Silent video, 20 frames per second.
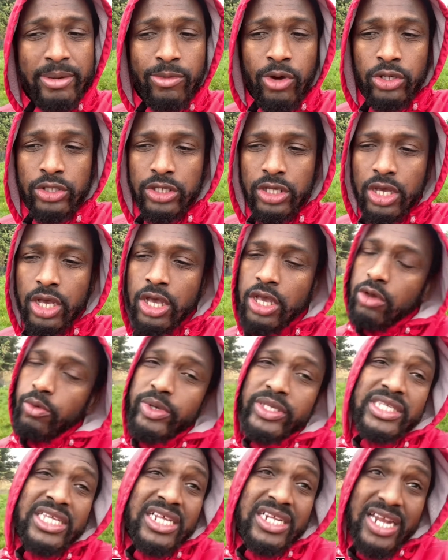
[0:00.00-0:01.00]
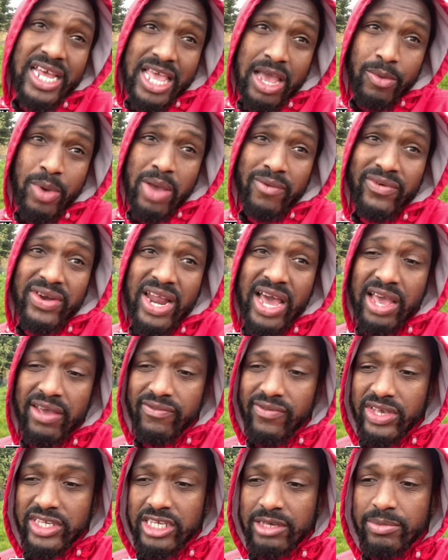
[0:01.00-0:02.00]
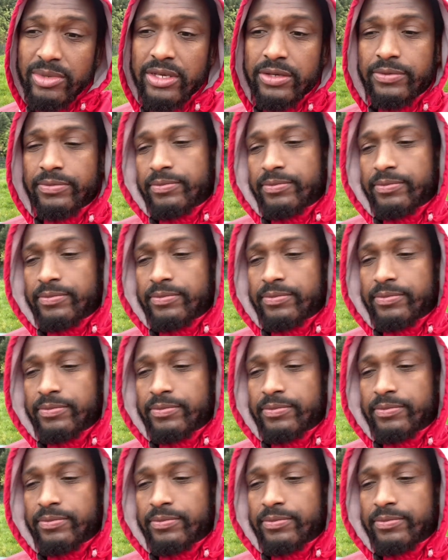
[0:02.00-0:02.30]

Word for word: but we still there, we have life, you see me?